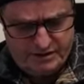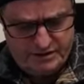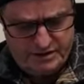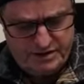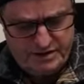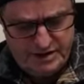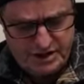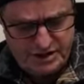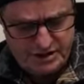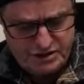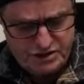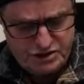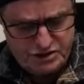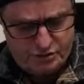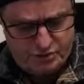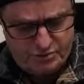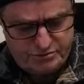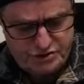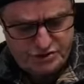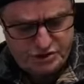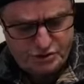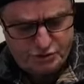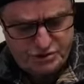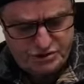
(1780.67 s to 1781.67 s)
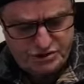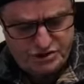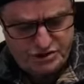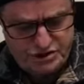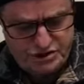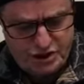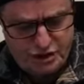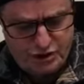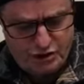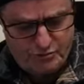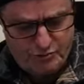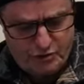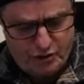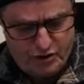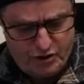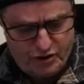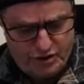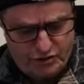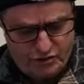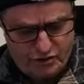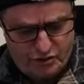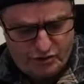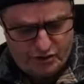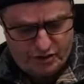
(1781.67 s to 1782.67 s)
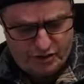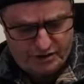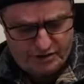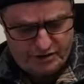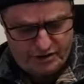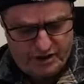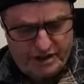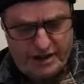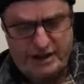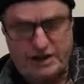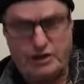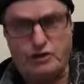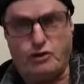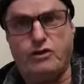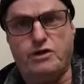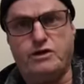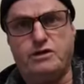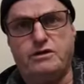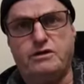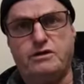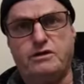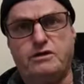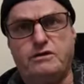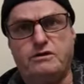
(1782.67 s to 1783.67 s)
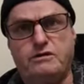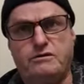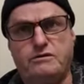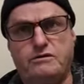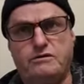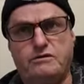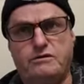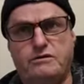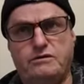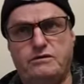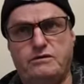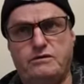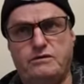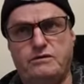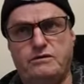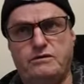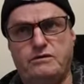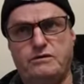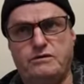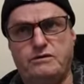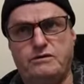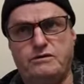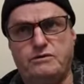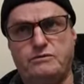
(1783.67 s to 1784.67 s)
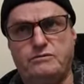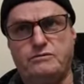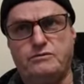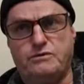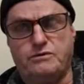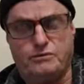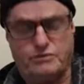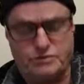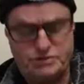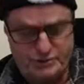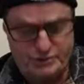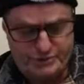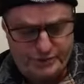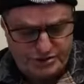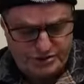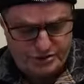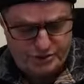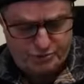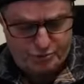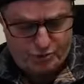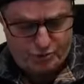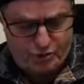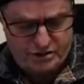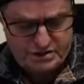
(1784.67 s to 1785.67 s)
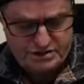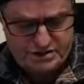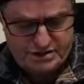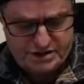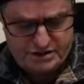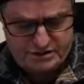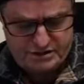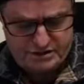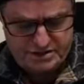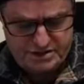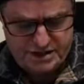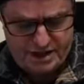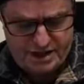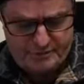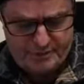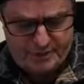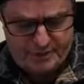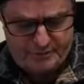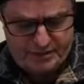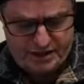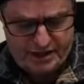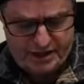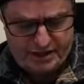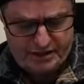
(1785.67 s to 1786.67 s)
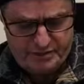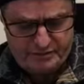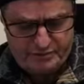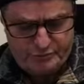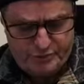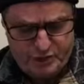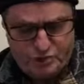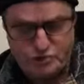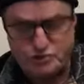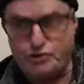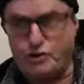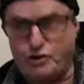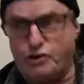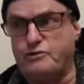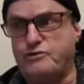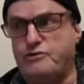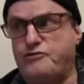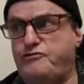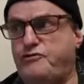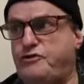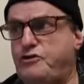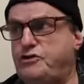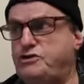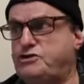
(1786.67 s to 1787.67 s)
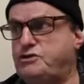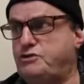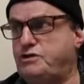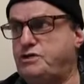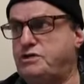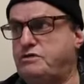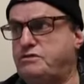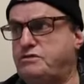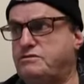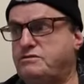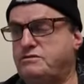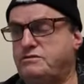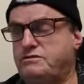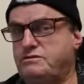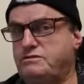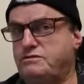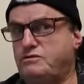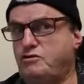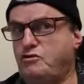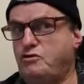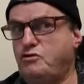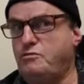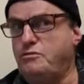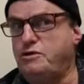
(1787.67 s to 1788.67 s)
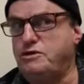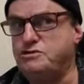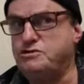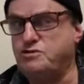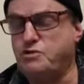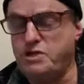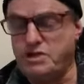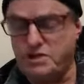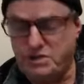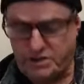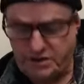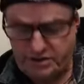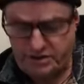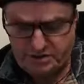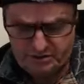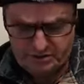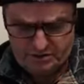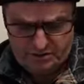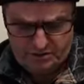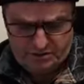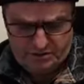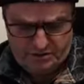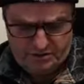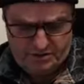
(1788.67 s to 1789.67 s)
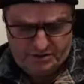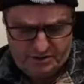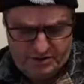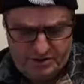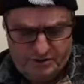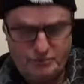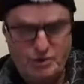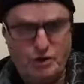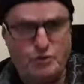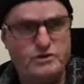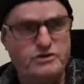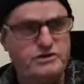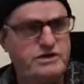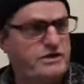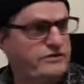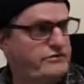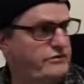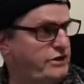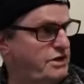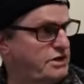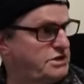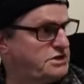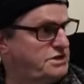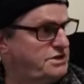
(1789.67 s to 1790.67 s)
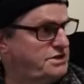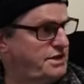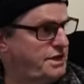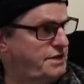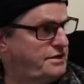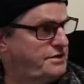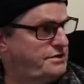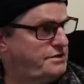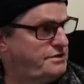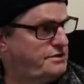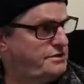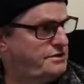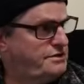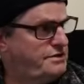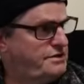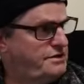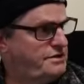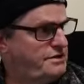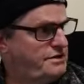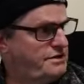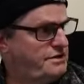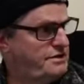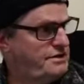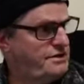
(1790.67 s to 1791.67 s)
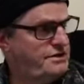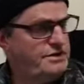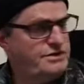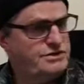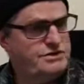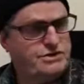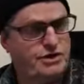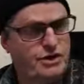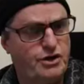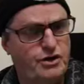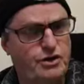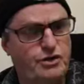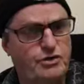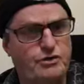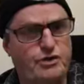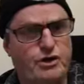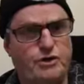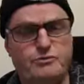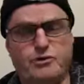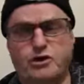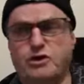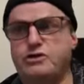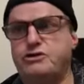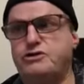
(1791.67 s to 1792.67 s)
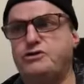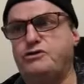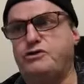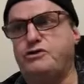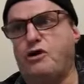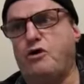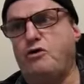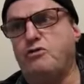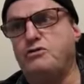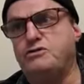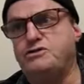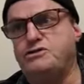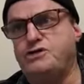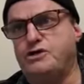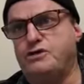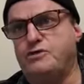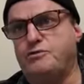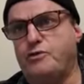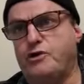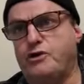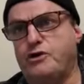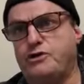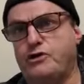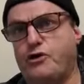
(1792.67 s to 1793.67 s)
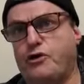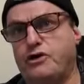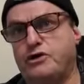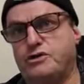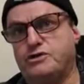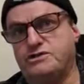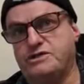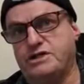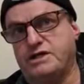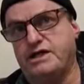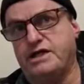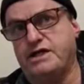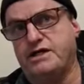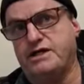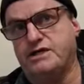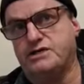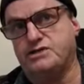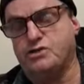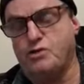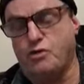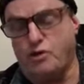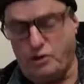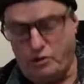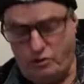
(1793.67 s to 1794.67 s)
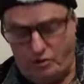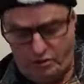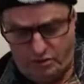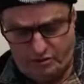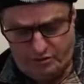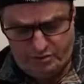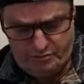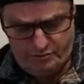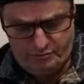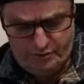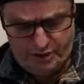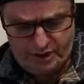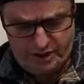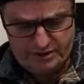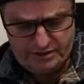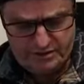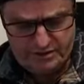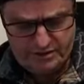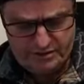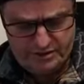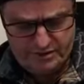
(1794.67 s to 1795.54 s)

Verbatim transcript: The next scripture was Jeremiah 9, and I was a bit surprised that this came up again because I refer to it almost weekly, but we've never actually done it. So I'm not going to do the whole of Jeremiah 9 because, again, it's quite long, but